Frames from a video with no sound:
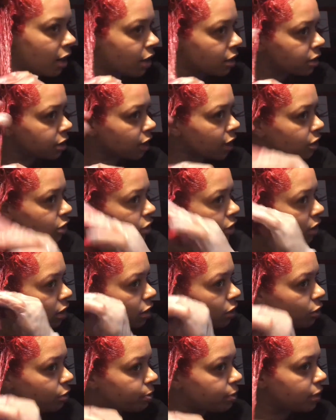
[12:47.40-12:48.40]
Saturate a
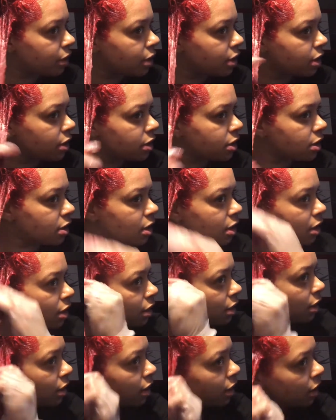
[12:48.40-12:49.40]
little piece
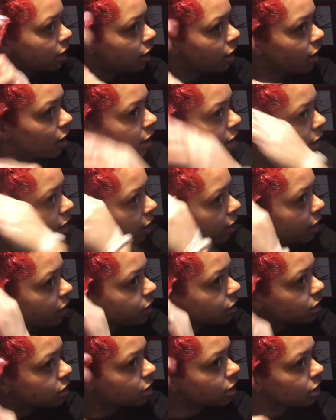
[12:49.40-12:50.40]

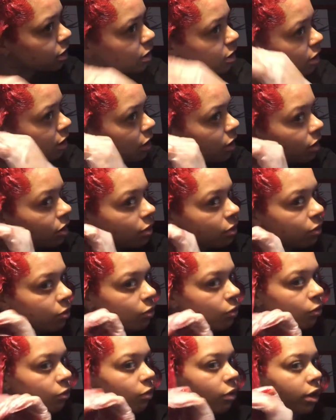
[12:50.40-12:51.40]
and just
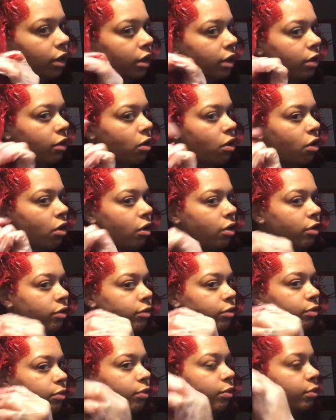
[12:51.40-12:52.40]
run it all
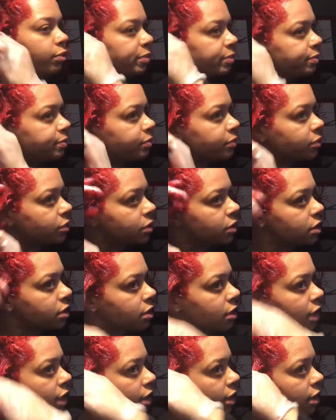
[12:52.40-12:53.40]
through,
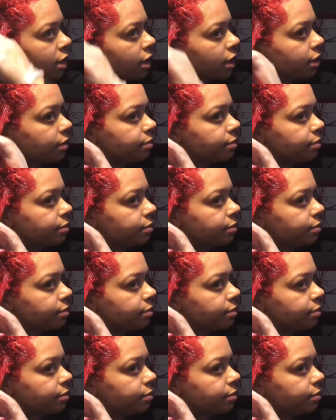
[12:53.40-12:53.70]
just like that.